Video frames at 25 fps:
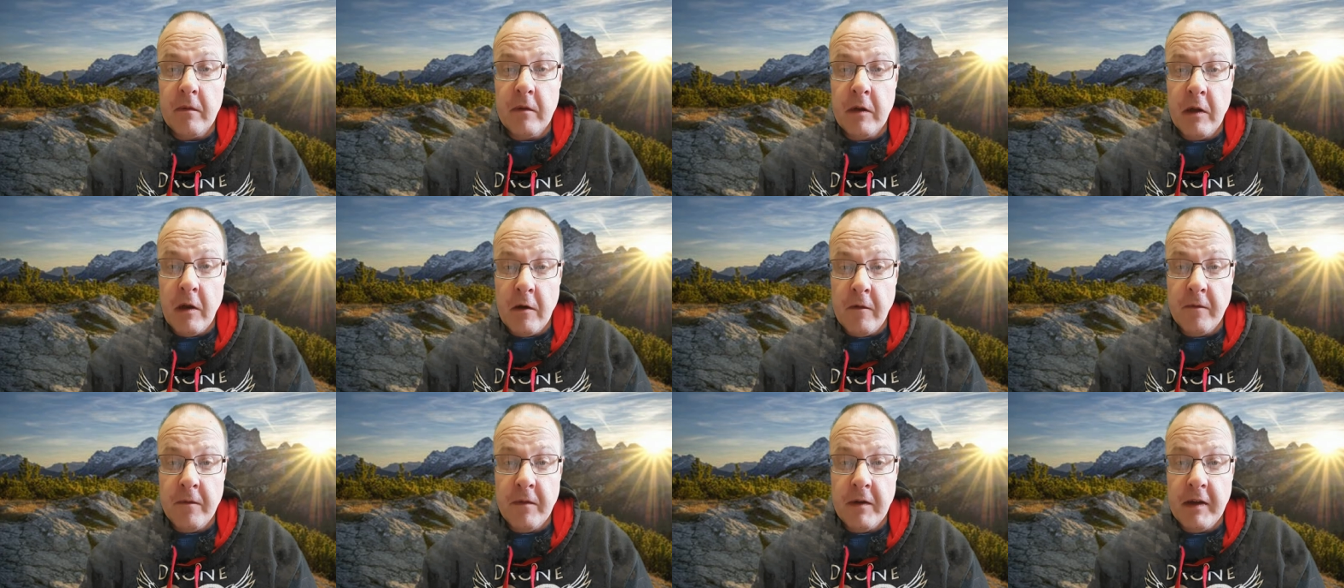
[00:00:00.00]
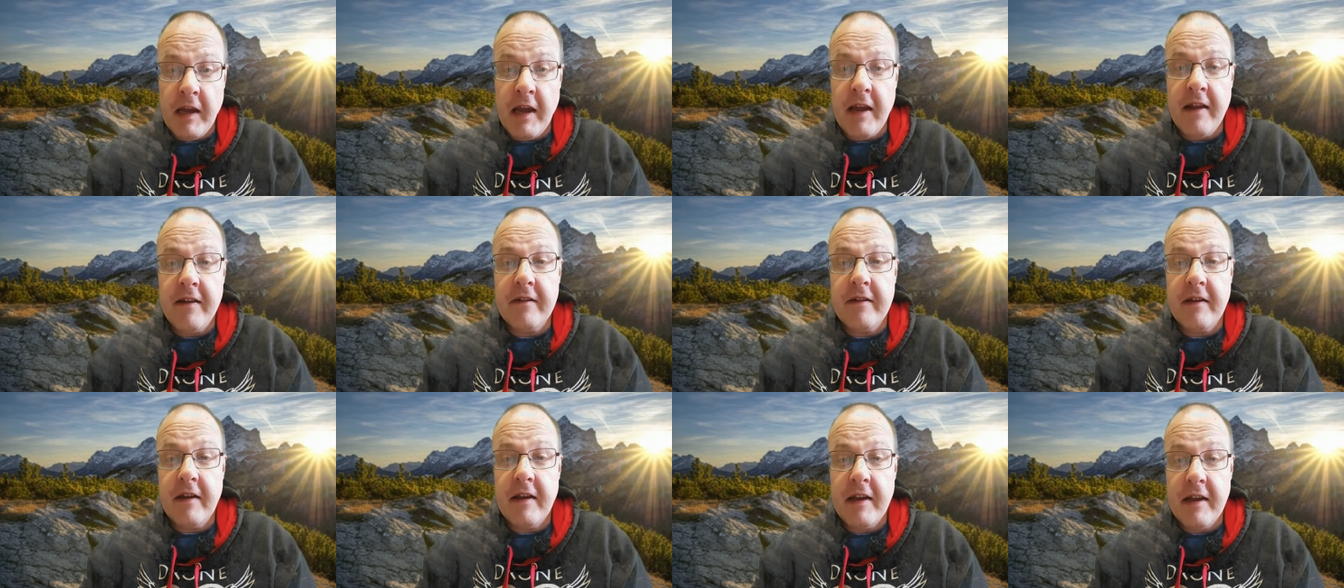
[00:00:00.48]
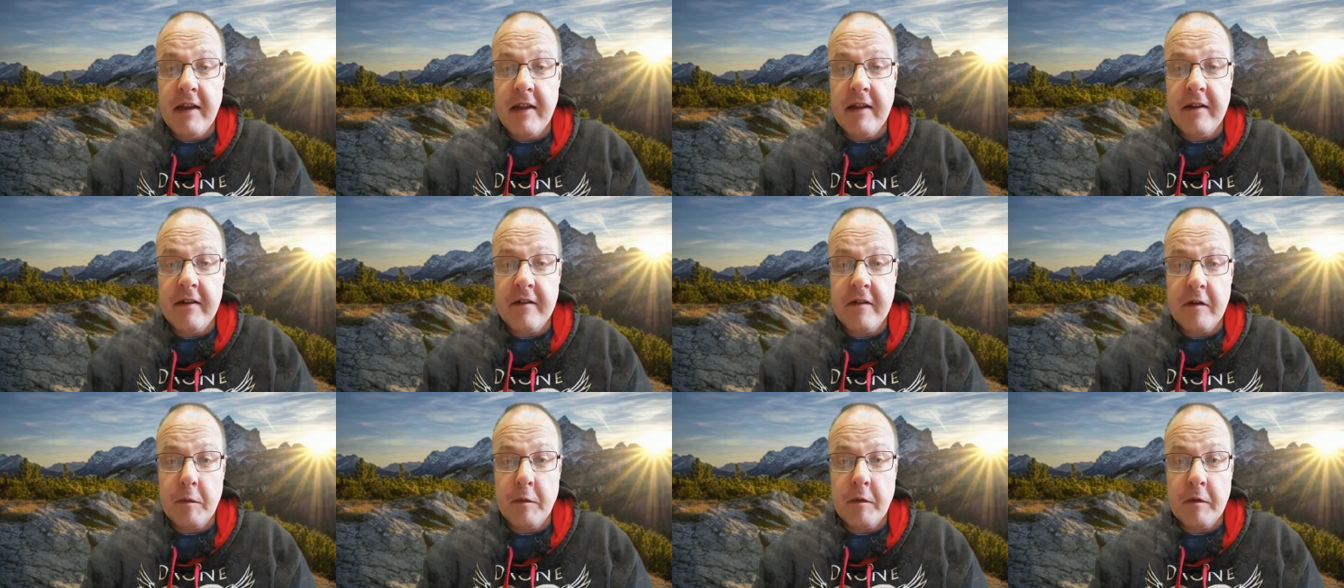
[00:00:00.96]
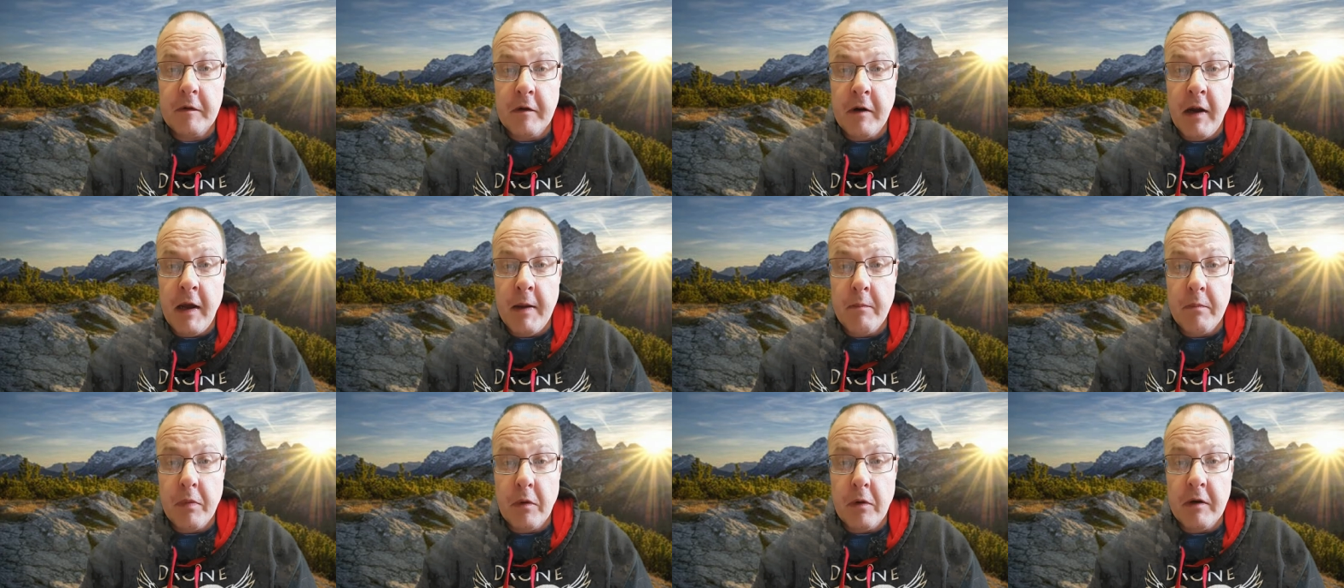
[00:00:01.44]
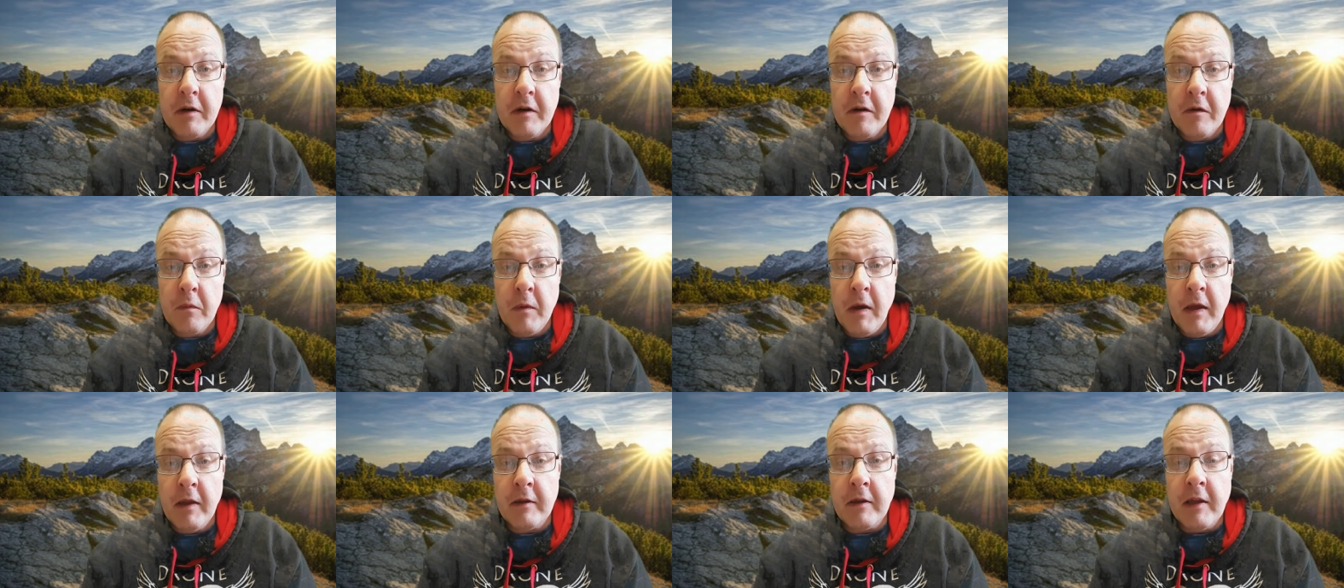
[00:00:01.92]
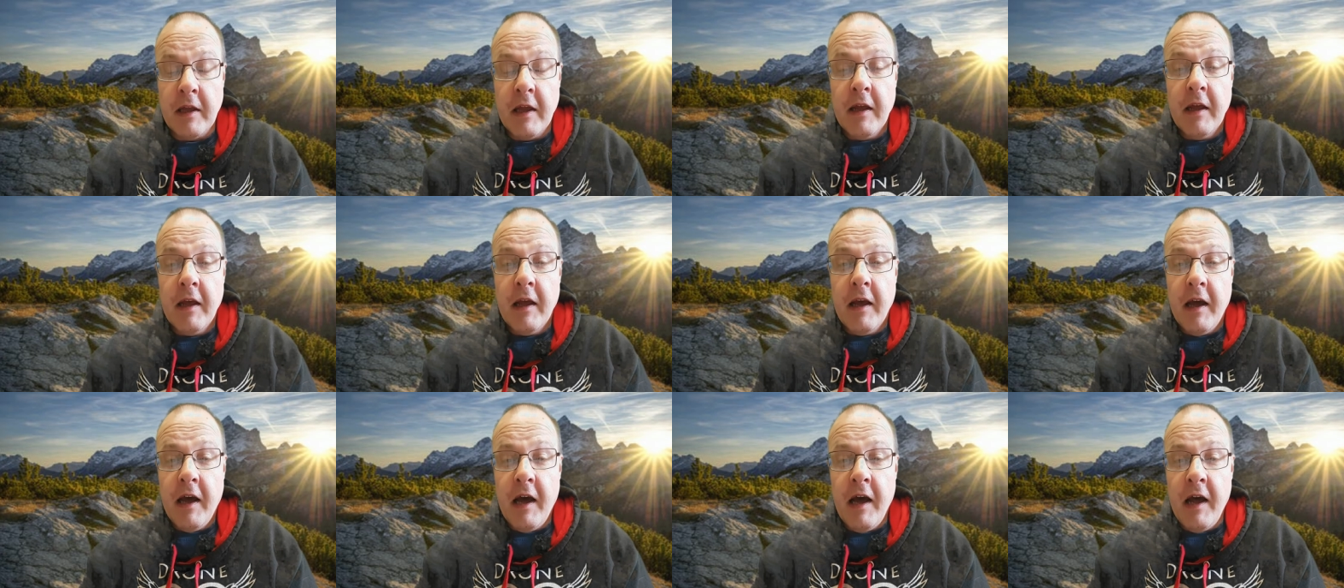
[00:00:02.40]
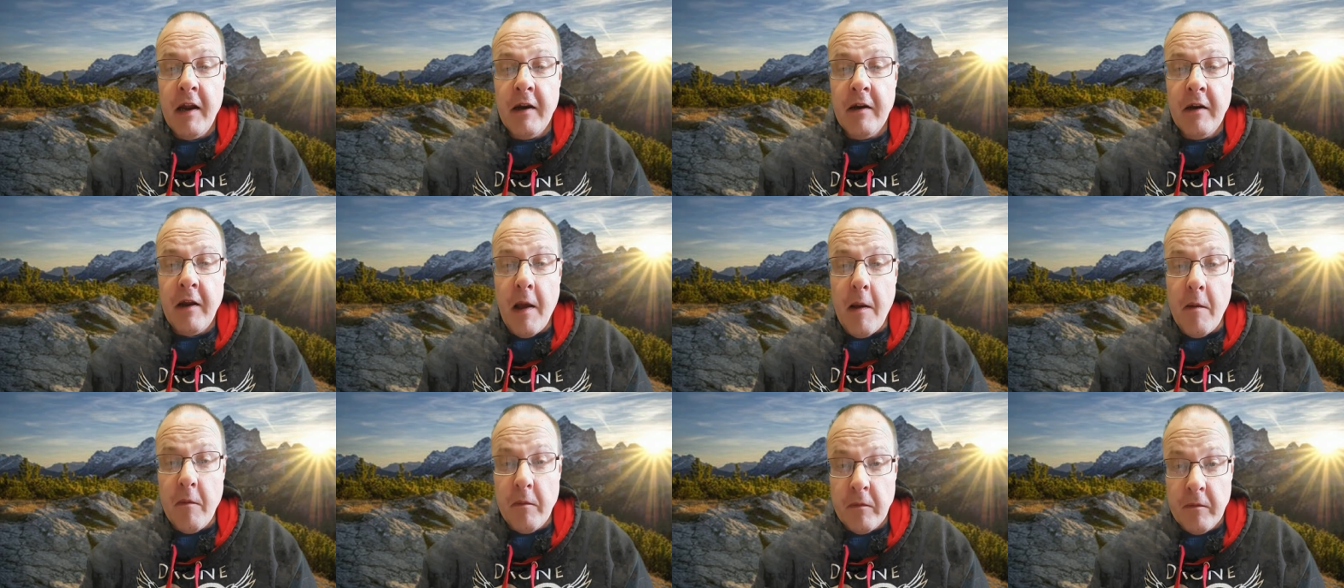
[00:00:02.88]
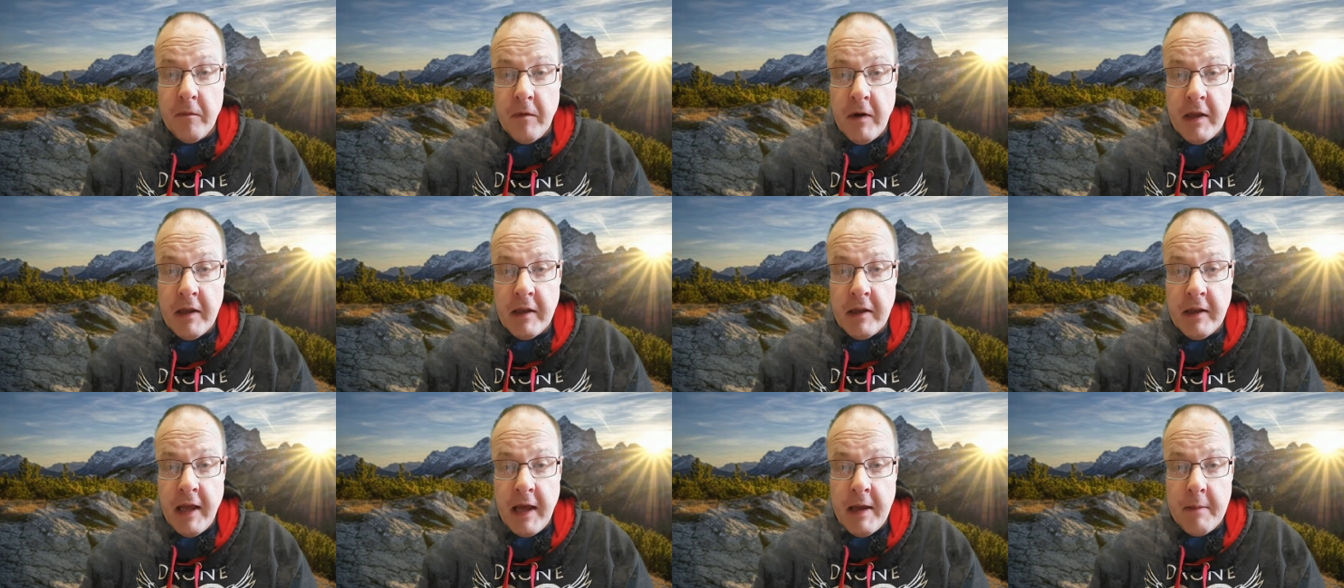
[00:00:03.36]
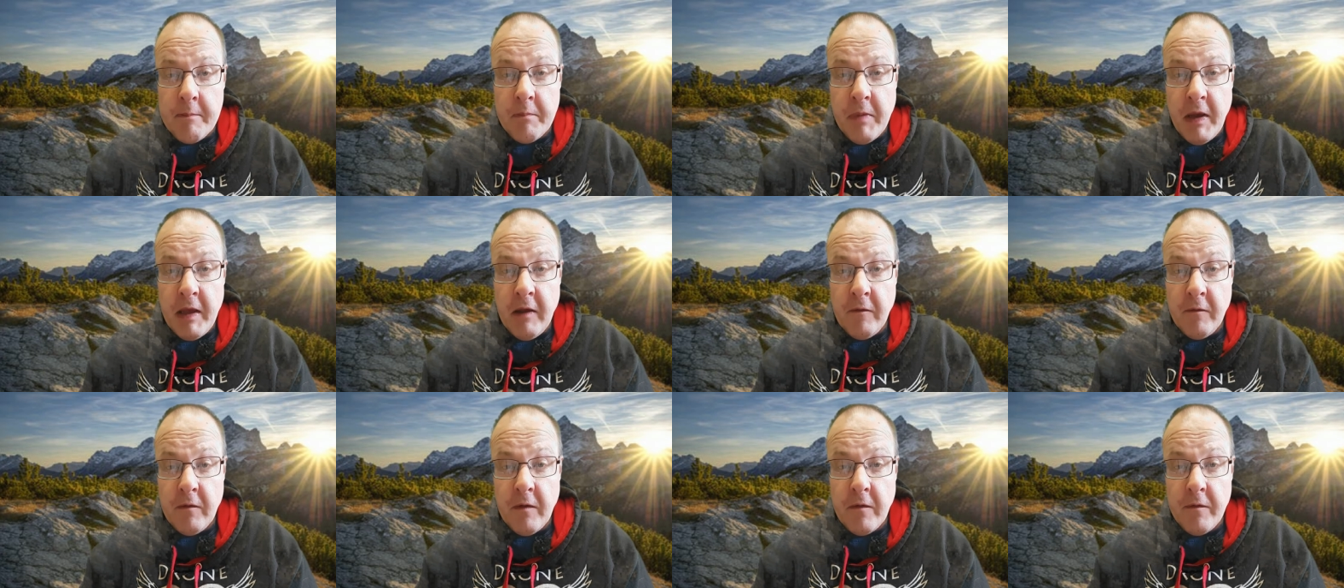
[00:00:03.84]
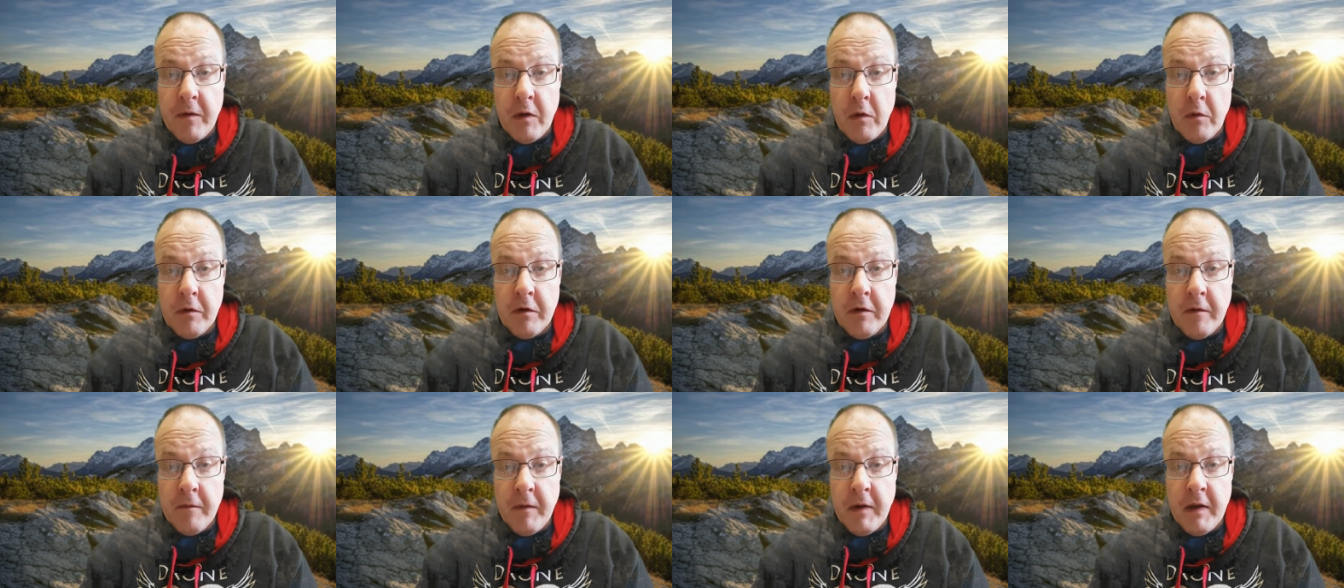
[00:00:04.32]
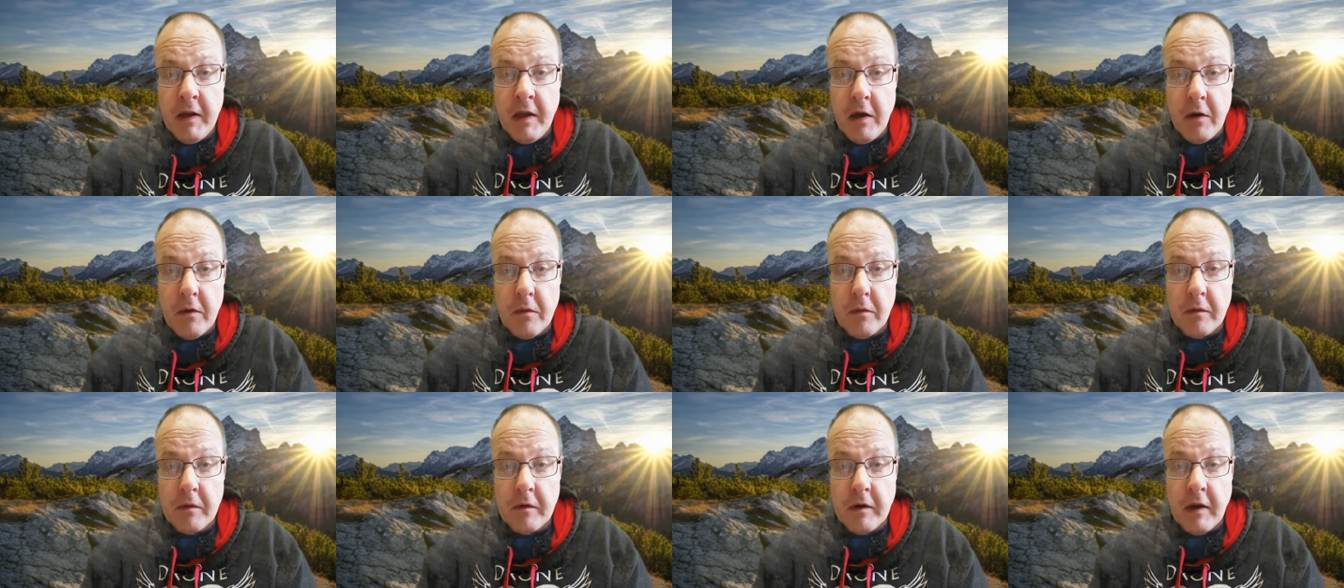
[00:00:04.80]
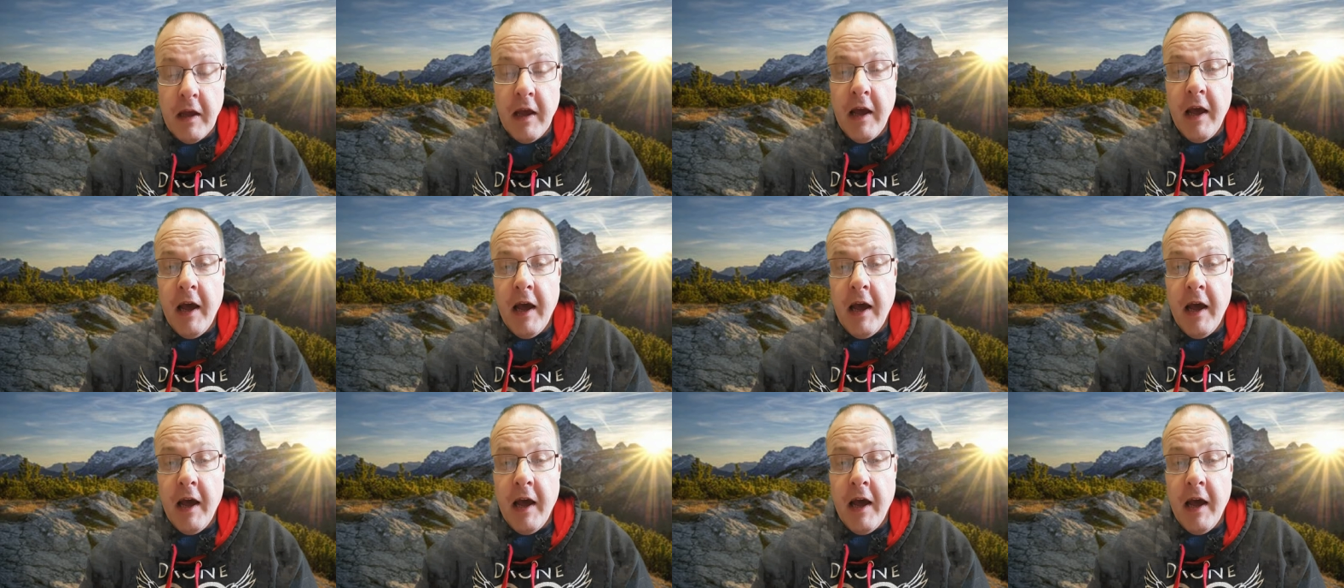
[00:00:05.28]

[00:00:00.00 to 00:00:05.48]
don't forget to hit the subscribe button as well and ring that bell for future videos.